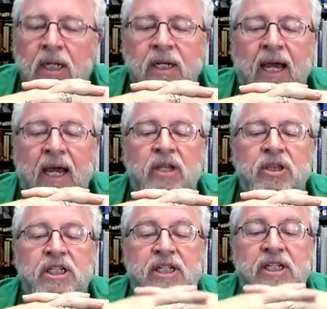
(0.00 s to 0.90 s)
Now,
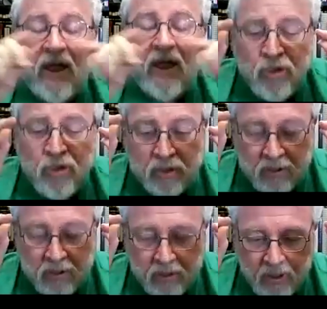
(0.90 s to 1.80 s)
the
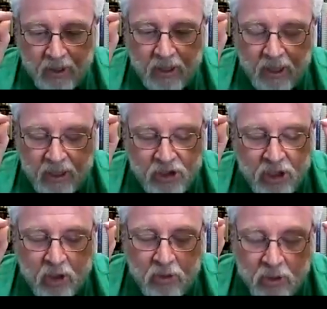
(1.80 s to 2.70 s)
danger in
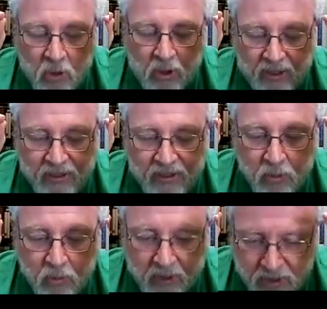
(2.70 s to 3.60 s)
tone coins
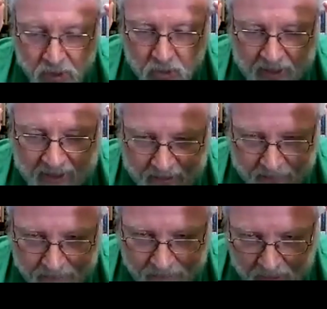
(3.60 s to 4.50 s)
when you're grading
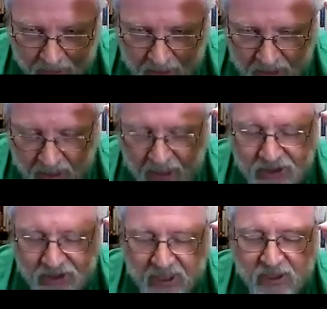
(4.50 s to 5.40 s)

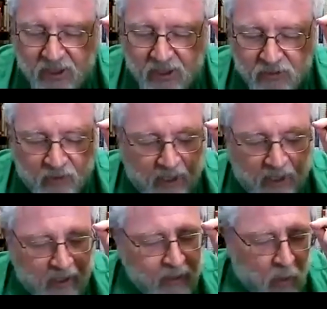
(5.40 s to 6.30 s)
is that it's
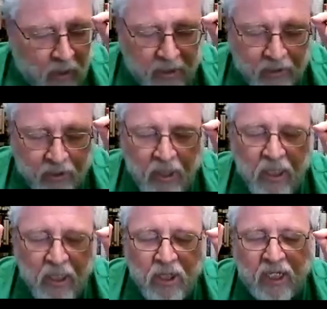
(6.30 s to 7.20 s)
very important
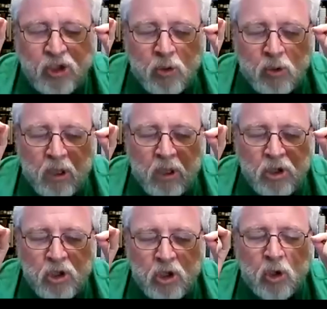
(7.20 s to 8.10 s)
that you
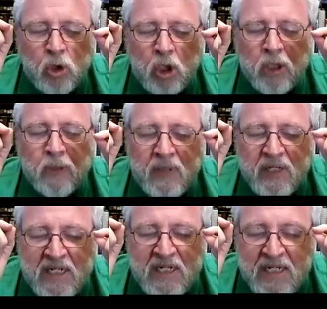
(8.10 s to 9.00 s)
learn to look
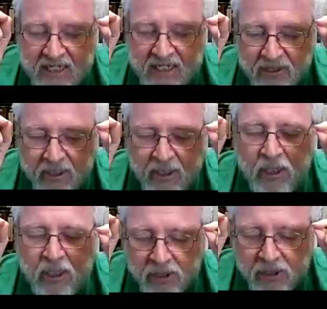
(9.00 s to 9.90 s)
beneath
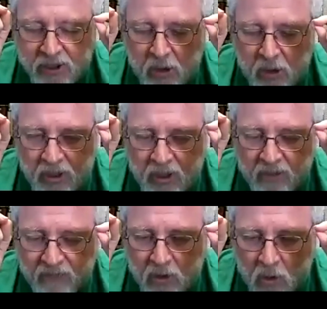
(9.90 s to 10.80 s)
the toning
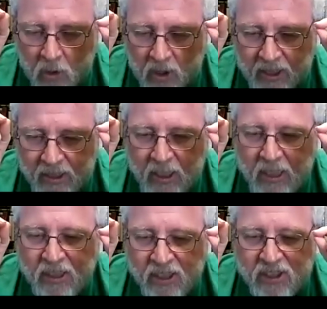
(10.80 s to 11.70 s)
of a coin
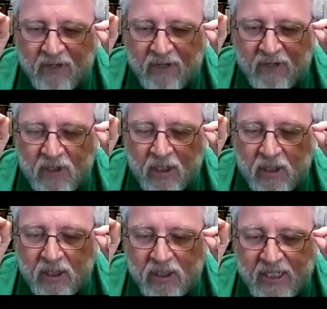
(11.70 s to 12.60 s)
to see if there
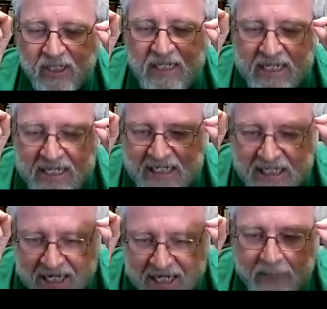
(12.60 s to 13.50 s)
is any
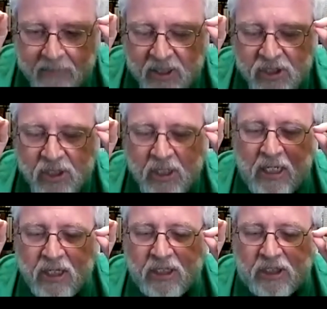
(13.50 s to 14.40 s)
hidden damage
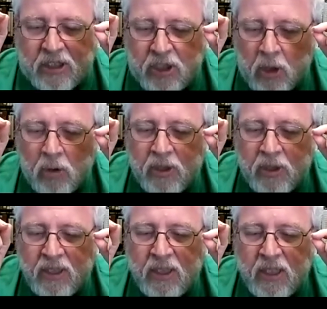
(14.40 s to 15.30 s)
that the
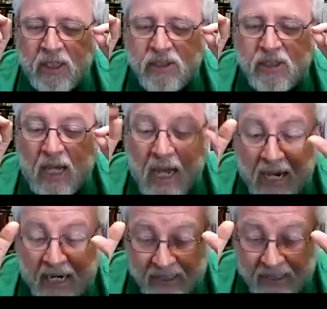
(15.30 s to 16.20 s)
toning is
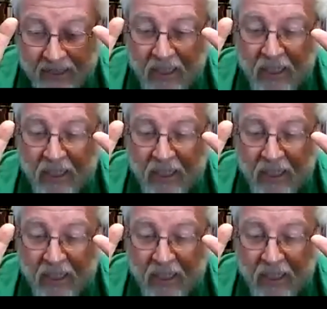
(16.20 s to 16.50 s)
hiding.